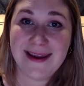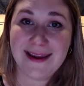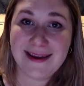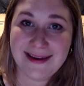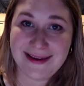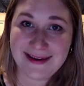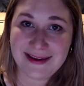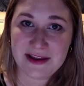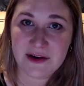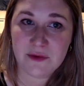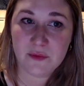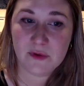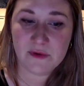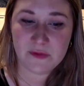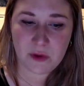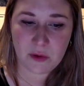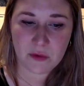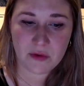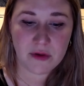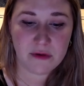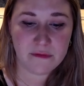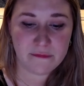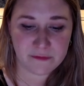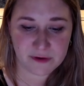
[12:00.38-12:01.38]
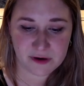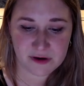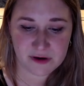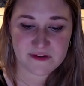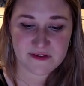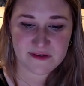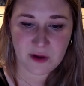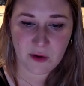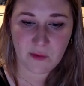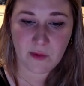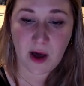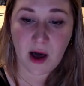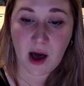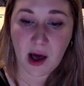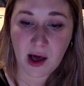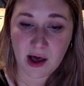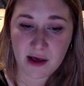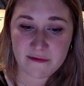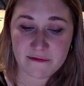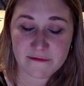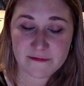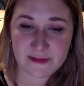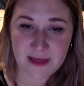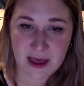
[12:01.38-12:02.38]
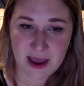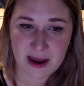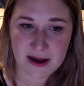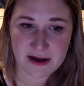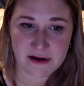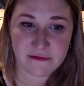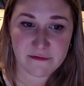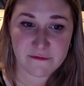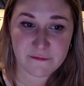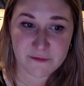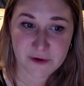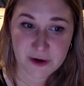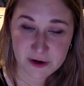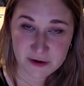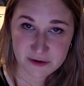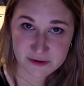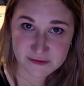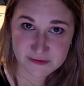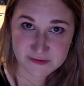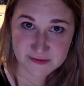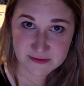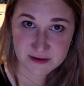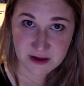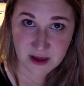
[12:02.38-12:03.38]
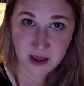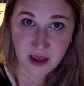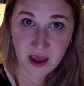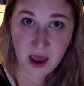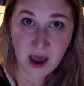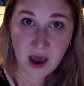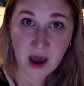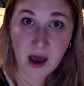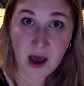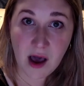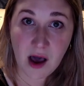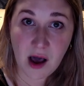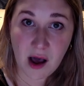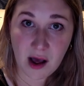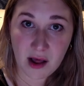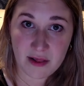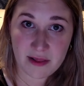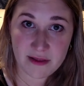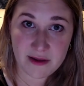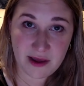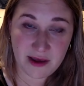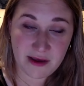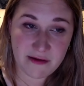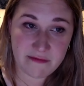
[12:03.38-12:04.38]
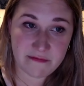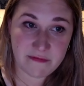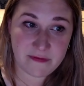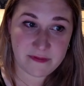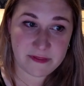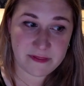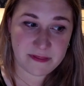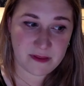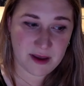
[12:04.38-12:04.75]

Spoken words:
and we're local first. So offline first, all of